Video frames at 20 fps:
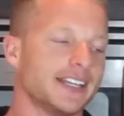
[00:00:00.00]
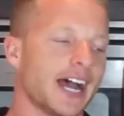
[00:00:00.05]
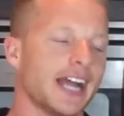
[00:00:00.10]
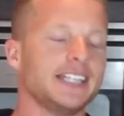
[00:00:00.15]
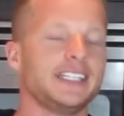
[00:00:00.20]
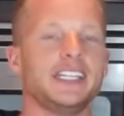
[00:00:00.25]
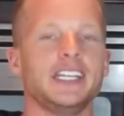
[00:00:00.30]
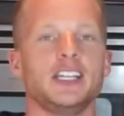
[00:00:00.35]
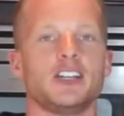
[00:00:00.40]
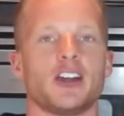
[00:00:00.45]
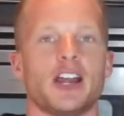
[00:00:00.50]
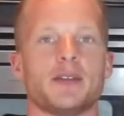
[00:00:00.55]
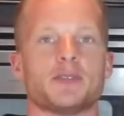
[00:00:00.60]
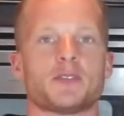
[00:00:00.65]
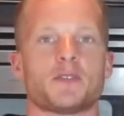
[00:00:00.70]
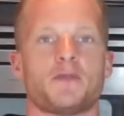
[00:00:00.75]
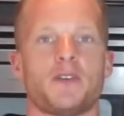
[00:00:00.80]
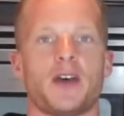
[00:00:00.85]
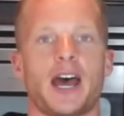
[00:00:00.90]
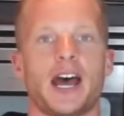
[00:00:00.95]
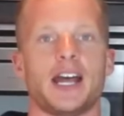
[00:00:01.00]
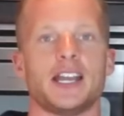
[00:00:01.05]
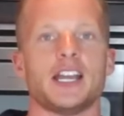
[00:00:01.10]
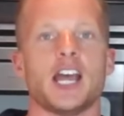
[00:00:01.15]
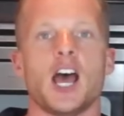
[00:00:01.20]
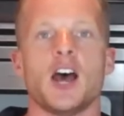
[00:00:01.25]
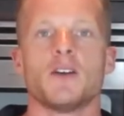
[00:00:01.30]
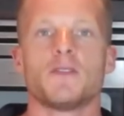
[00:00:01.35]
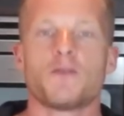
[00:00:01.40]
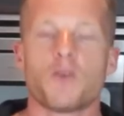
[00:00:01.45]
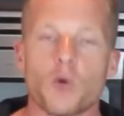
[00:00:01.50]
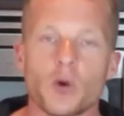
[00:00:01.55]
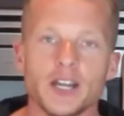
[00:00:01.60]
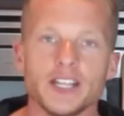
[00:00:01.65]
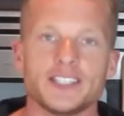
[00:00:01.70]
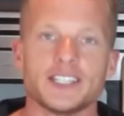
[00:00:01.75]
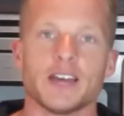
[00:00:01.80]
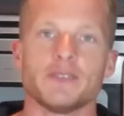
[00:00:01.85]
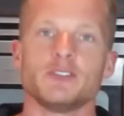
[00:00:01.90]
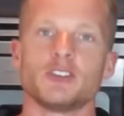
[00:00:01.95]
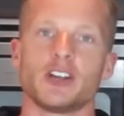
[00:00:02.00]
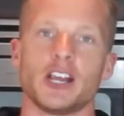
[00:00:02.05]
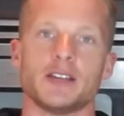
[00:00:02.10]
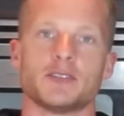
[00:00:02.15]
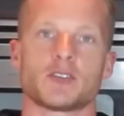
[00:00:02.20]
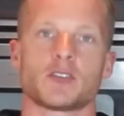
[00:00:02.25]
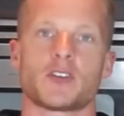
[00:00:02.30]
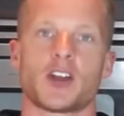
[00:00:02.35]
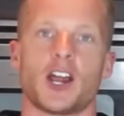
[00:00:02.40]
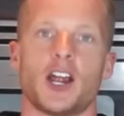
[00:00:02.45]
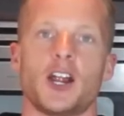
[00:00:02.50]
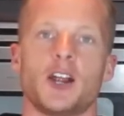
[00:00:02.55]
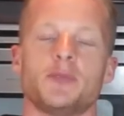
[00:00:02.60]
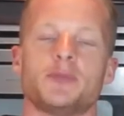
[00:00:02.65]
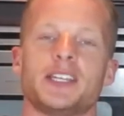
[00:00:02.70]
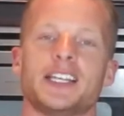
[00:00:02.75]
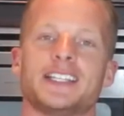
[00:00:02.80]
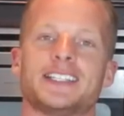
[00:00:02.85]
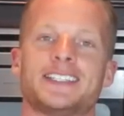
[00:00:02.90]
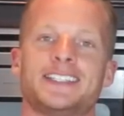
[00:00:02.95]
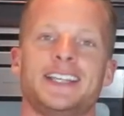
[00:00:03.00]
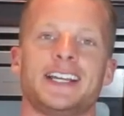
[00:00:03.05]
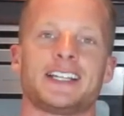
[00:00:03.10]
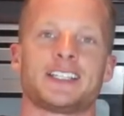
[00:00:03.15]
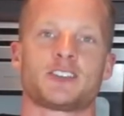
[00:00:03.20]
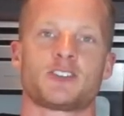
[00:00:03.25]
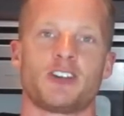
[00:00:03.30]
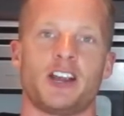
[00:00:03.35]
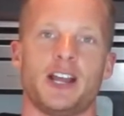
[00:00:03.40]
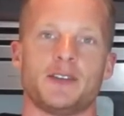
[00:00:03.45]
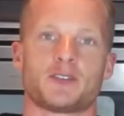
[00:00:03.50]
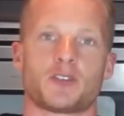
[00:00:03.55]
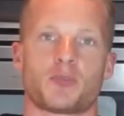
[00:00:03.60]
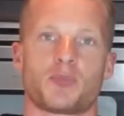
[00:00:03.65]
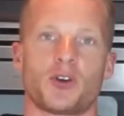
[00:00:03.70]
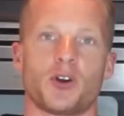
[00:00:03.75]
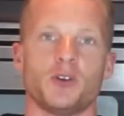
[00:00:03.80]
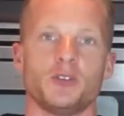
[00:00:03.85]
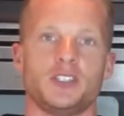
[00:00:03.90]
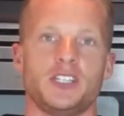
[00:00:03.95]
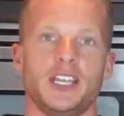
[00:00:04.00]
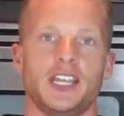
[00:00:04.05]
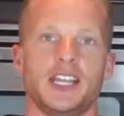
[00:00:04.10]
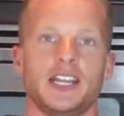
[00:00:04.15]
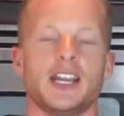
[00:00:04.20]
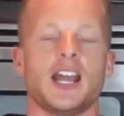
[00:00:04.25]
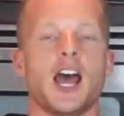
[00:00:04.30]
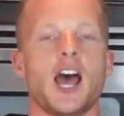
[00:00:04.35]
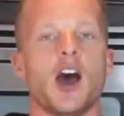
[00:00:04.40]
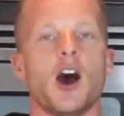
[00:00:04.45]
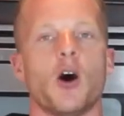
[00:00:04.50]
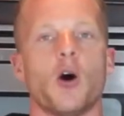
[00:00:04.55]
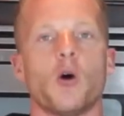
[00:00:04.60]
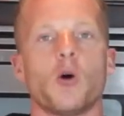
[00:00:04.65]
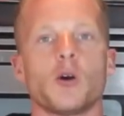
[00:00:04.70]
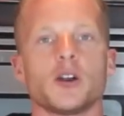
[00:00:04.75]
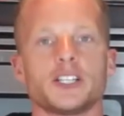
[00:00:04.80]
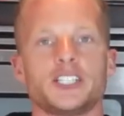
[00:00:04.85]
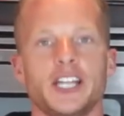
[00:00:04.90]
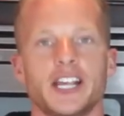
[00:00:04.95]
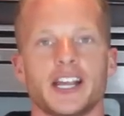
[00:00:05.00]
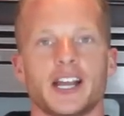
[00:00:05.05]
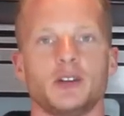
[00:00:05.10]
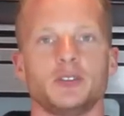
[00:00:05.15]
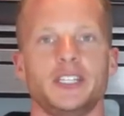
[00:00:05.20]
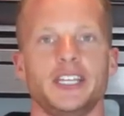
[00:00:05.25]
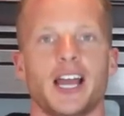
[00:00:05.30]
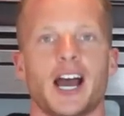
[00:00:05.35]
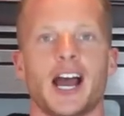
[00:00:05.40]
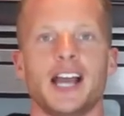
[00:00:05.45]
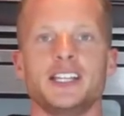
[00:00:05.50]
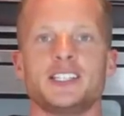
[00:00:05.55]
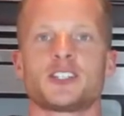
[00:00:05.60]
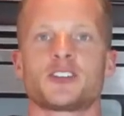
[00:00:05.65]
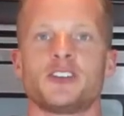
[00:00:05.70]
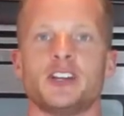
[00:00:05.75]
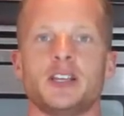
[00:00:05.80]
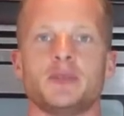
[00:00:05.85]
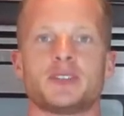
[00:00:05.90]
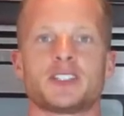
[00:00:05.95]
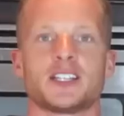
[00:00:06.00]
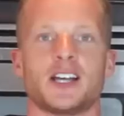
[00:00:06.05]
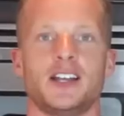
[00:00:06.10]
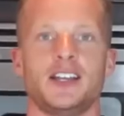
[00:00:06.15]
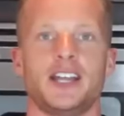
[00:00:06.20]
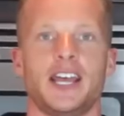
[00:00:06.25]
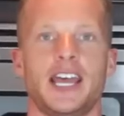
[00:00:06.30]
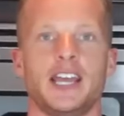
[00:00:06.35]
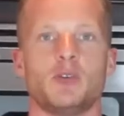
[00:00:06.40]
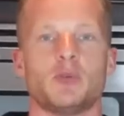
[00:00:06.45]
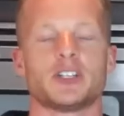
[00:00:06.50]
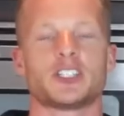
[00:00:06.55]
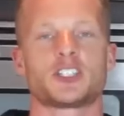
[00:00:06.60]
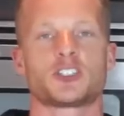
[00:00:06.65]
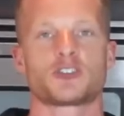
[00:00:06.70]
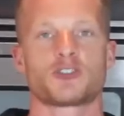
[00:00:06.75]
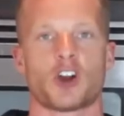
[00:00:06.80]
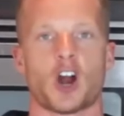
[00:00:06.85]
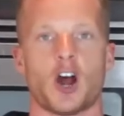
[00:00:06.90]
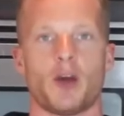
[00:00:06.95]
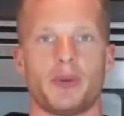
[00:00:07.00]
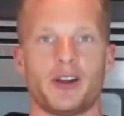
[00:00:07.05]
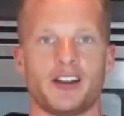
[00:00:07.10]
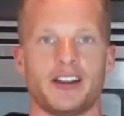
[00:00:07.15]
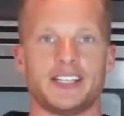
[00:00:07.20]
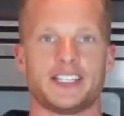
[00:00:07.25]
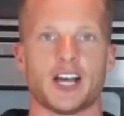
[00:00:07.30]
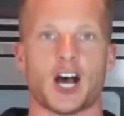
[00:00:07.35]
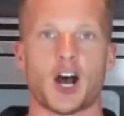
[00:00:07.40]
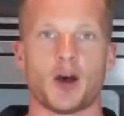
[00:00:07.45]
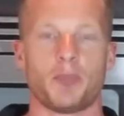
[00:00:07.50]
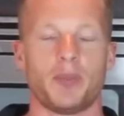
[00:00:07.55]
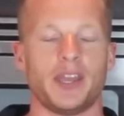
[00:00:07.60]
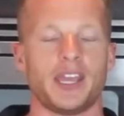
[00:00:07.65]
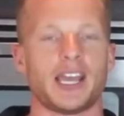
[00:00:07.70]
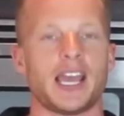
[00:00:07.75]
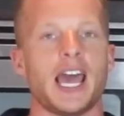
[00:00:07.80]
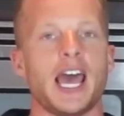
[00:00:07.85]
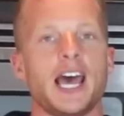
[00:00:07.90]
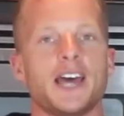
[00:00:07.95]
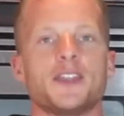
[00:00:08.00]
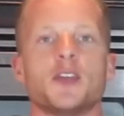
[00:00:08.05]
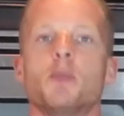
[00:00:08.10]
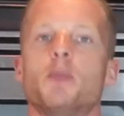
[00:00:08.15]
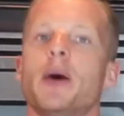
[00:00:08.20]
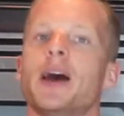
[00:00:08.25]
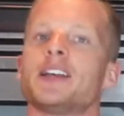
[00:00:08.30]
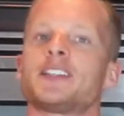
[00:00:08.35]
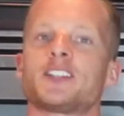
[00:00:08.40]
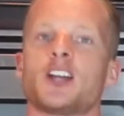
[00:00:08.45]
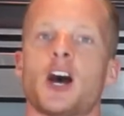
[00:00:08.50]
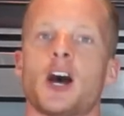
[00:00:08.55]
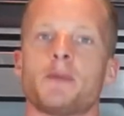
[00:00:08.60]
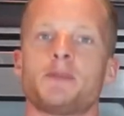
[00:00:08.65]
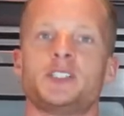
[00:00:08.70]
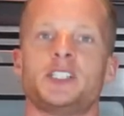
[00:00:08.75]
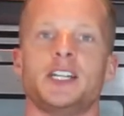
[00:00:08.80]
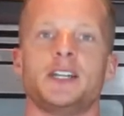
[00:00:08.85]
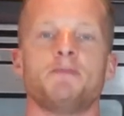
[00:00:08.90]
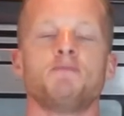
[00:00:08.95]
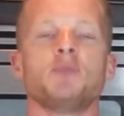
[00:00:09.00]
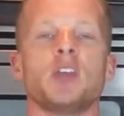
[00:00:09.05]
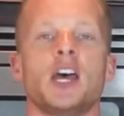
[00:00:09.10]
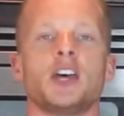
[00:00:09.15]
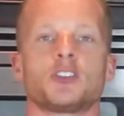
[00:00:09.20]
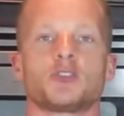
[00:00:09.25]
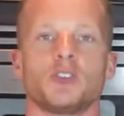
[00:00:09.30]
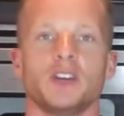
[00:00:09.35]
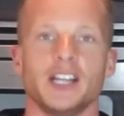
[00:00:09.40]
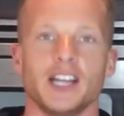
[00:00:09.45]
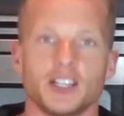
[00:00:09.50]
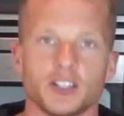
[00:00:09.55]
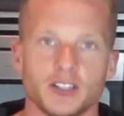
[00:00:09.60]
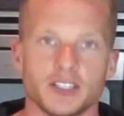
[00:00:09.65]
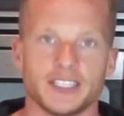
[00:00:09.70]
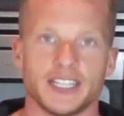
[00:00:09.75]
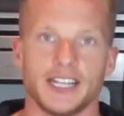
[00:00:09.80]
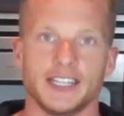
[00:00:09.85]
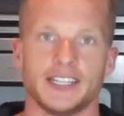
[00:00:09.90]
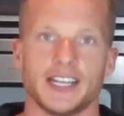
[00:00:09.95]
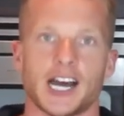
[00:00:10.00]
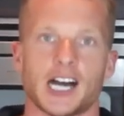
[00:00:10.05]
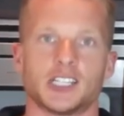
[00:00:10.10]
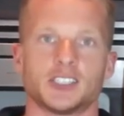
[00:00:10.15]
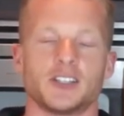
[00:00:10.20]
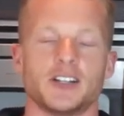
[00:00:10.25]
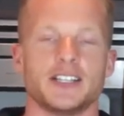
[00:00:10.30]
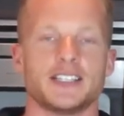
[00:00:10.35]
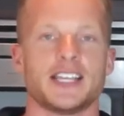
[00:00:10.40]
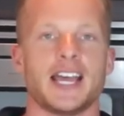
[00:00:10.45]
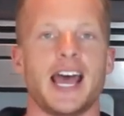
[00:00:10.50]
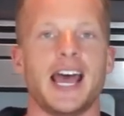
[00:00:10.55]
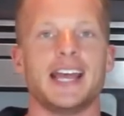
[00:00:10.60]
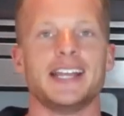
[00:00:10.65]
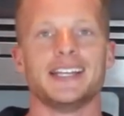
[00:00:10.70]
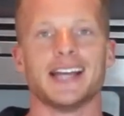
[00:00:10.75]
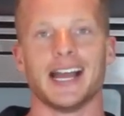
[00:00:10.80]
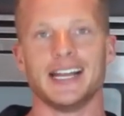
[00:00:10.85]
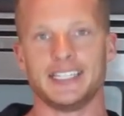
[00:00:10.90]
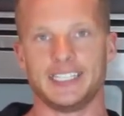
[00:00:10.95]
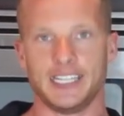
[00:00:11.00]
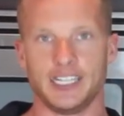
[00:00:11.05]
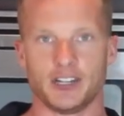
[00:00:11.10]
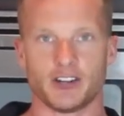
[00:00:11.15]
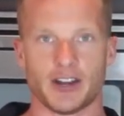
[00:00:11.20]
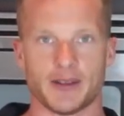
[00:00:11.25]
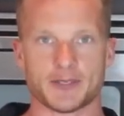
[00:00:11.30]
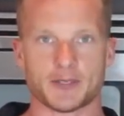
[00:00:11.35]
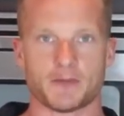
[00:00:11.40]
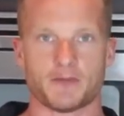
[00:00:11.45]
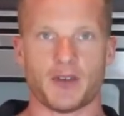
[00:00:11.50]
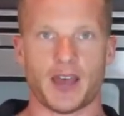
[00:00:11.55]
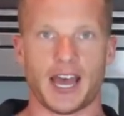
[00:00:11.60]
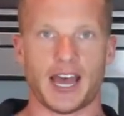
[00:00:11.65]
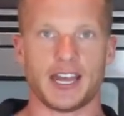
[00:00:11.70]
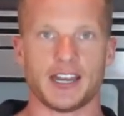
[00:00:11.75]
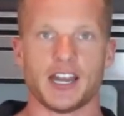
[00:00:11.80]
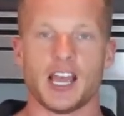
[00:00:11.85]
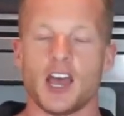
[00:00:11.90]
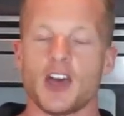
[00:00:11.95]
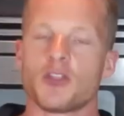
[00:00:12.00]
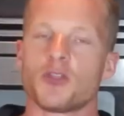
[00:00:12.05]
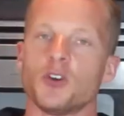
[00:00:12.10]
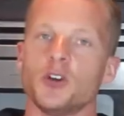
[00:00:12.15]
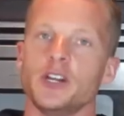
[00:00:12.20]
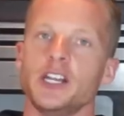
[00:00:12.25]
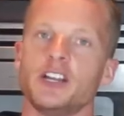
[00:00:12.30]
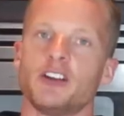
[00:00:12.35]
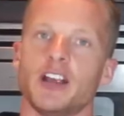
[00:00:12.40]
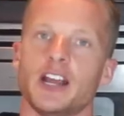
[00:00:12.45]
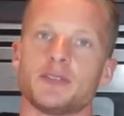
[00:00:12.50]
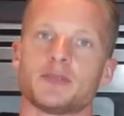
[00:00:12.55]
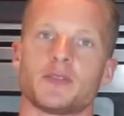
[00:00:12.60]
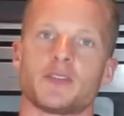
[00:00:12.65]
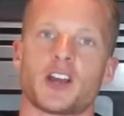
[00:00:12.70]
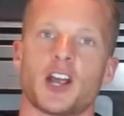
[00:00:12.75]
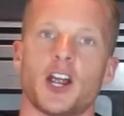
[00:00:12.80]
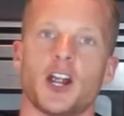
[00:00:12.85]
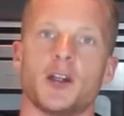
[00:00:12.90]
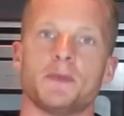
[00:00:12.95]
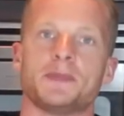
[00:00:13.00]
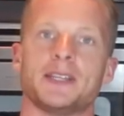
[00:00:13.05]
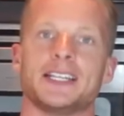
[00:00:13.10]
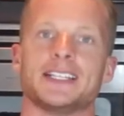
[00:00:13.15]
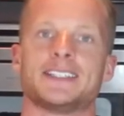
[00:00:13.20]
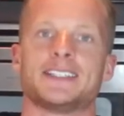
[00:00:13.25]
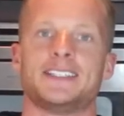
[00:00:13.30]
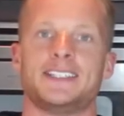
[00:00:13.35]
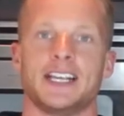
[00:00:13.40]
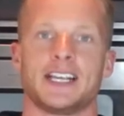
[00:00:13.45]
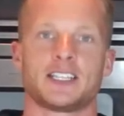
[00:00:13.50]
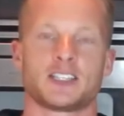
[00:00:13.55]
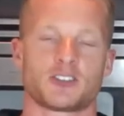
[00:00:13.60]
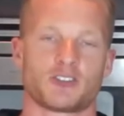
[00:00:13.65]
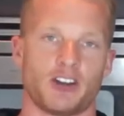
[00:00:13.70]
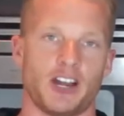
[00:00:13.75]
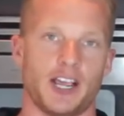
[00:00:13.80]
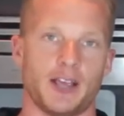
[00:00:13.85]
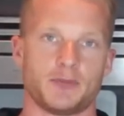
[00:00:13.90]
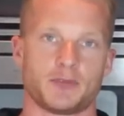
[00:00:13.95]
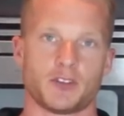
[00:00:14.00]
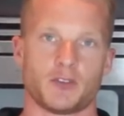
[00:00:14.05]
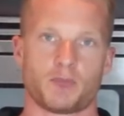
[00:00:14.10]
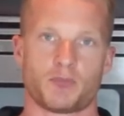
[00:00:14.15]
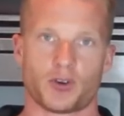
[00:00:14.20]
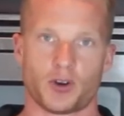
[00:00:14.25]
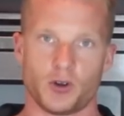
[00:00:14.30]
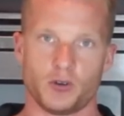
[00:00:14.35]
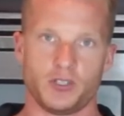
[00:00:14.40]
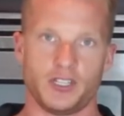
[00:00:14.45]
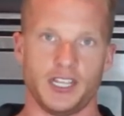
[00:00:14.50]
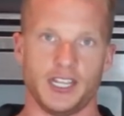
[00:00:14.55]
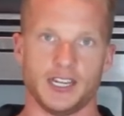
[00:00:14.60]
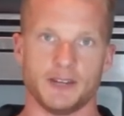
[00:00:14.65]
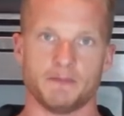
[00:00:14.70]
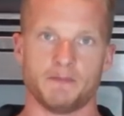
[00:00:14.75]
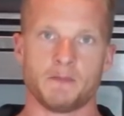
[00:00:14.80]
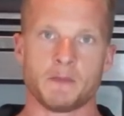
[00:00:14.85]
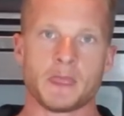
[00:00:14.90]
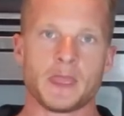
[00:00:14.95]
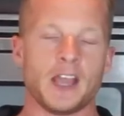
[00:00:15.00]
19 grams of fat, 47 grams of carbs and 6 grams of protein, or check out the ice cream sundae with strawberry topping. The best option, 310 calories, 19 grams of fat, 30 grams of carbs, and 6 grams of protein.